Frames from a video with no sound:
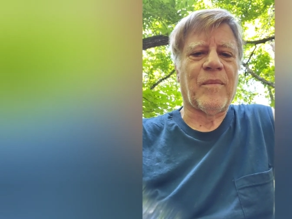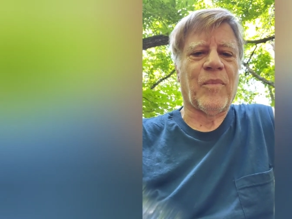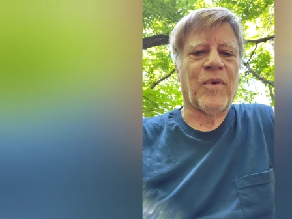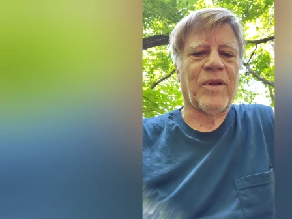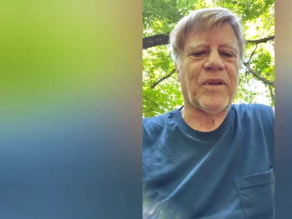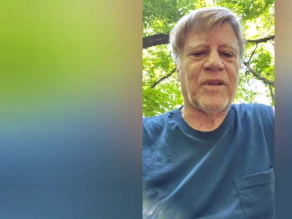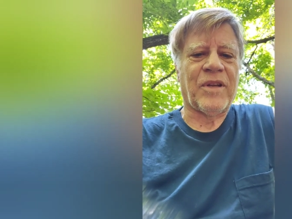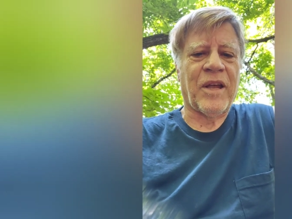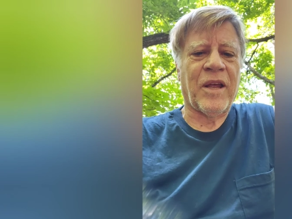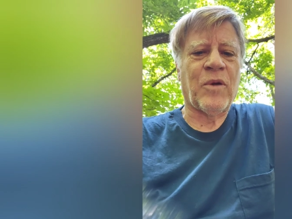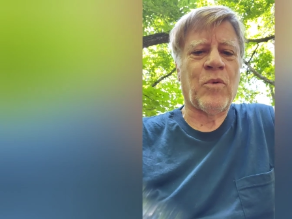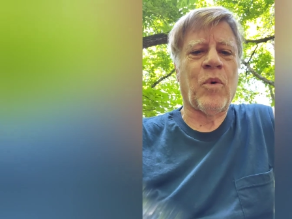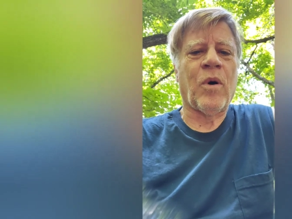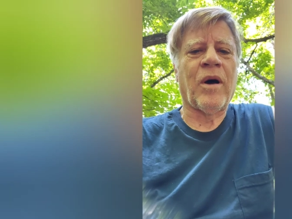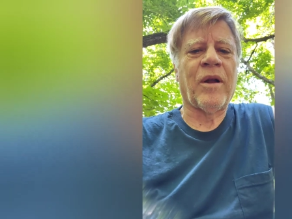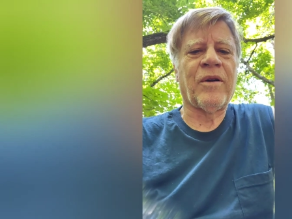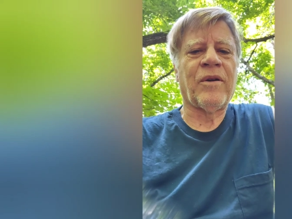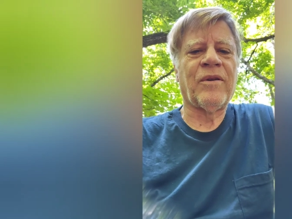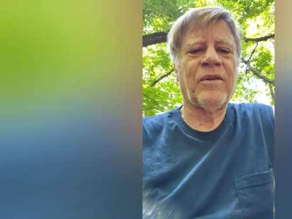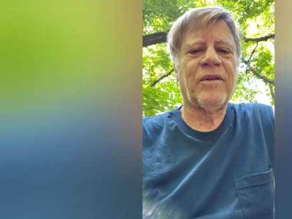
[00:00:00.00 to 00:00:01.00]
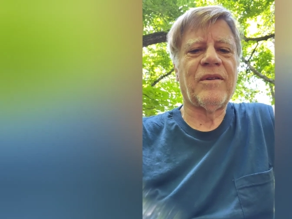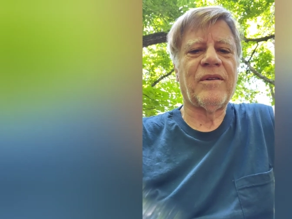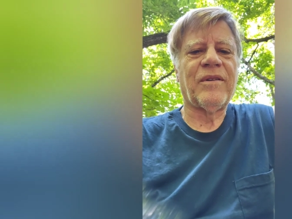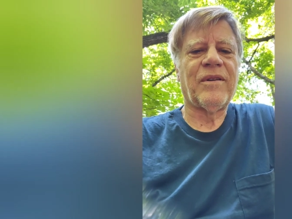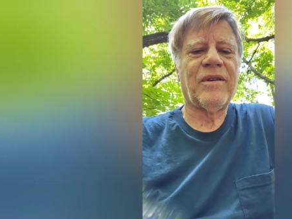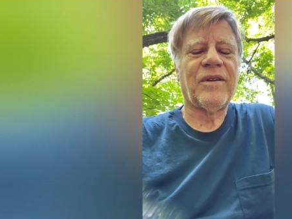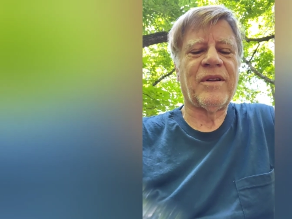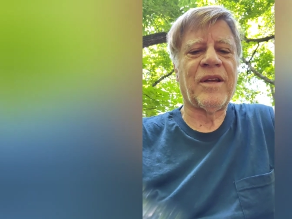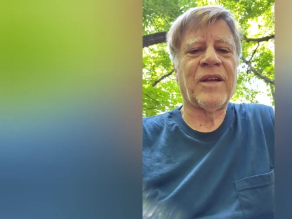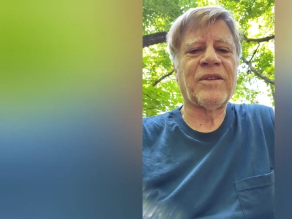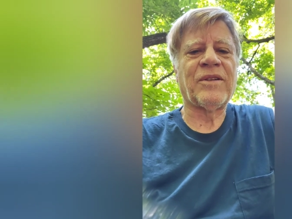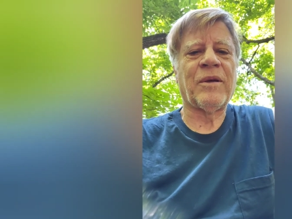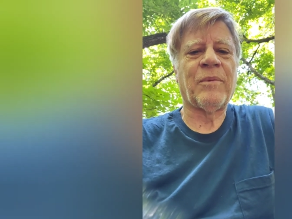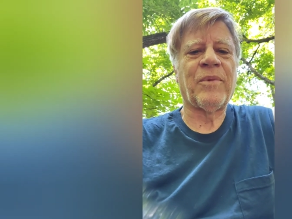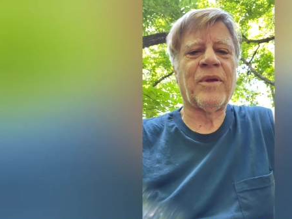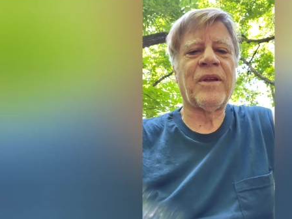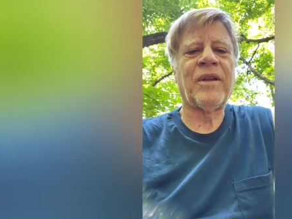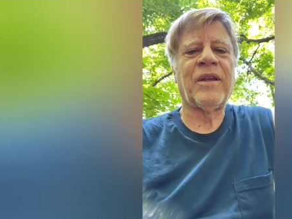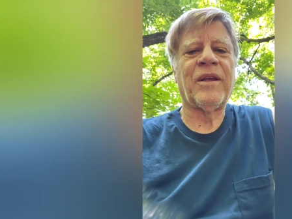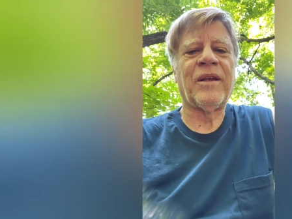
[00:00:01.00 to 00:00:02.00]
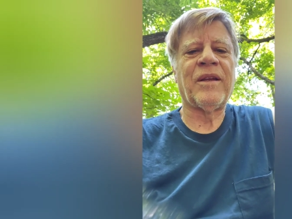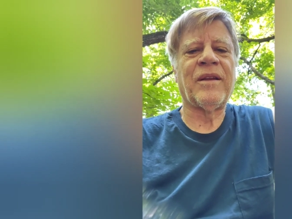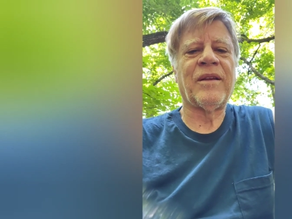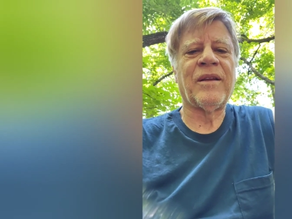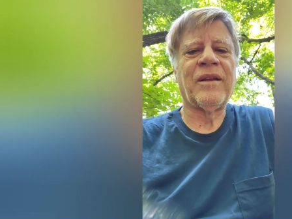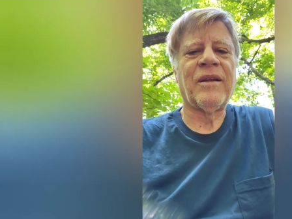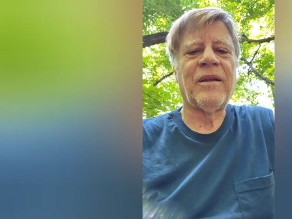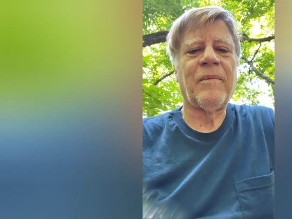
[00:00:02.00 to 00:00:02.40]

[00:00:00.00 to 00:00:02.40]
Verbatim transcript: But take water, take something to eat.